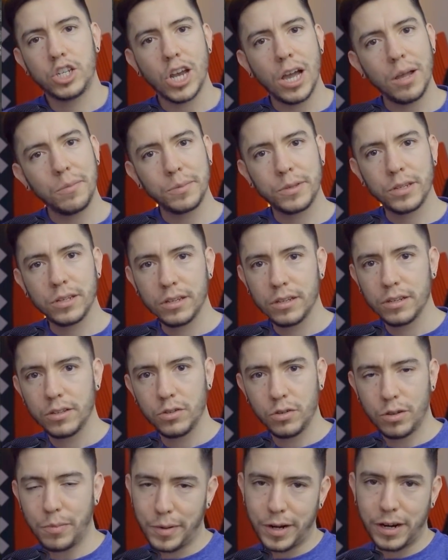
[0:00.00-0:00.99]
jumped
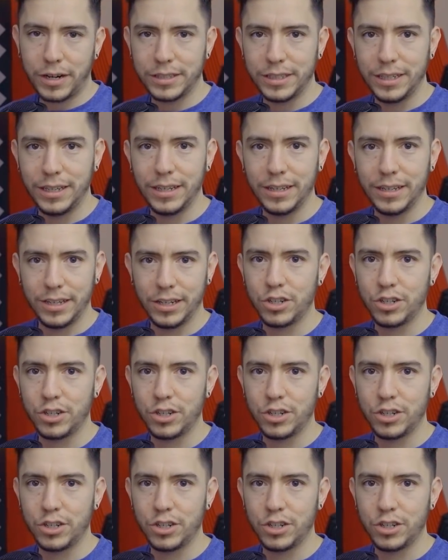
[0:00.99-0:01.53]
to the party,